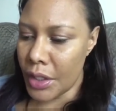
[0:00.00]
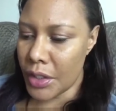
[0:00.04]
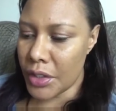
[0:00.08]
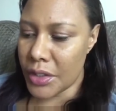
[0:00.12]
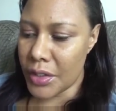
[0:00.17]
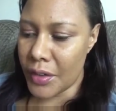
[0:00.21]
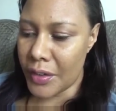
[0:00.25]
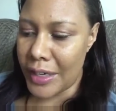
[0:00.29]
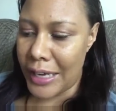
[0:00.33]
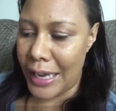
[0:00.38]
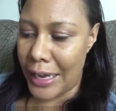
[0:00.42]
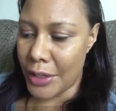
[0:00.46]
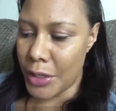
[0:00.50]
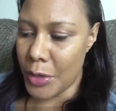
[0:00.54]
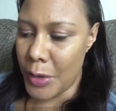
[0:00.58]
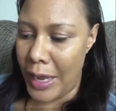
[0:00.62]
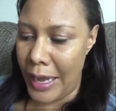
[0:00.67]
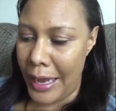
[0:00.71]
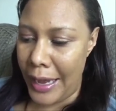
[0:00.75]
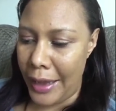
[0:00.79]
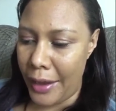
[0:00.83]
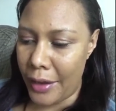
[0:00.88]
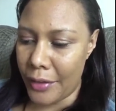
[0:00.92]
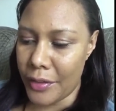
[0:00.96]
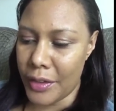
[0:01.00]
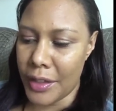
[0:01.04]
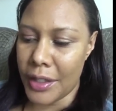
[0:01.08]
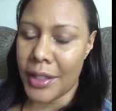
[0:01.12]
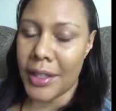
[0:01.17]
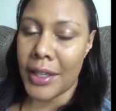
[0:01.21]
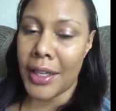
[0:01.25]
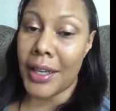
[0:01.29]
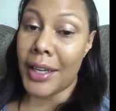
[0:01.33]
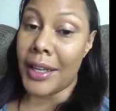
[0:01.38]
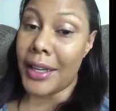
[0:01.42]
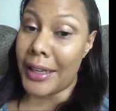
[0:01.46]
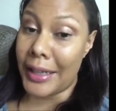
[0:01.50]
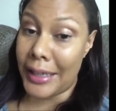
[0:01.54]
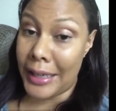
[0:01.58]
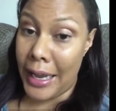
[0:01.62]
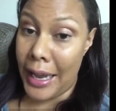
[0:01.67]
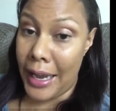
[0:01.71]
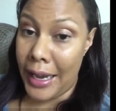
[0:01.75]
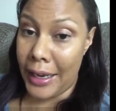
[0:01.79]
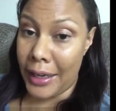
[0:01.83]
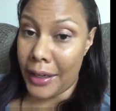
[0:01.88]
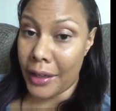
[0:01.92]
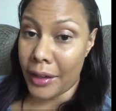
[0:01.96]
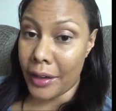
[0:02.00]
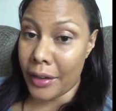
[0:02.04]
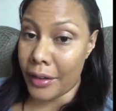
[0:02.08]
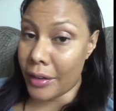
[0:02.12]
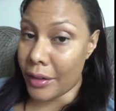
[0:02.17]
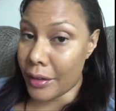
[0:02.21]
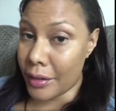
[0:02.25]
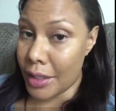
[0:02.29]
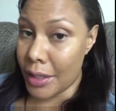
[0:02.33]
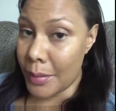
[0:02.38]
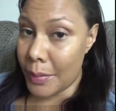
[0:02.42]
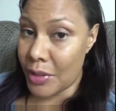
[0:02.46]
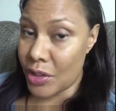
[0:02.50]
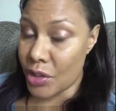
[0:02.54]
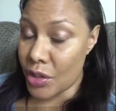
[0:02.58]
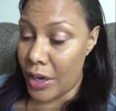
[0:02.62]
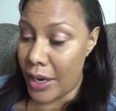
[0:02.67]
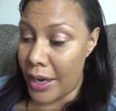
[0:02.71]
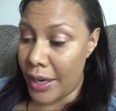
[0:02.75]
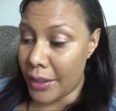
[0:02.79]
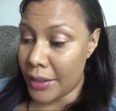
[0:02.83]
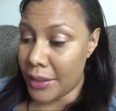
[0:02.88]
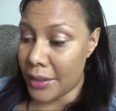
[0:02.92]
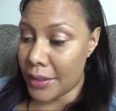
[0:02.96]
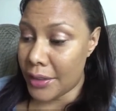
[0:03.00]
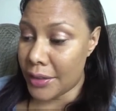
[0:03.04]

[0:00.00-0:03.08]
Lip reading: So now you have 9. Are y'all keeping track?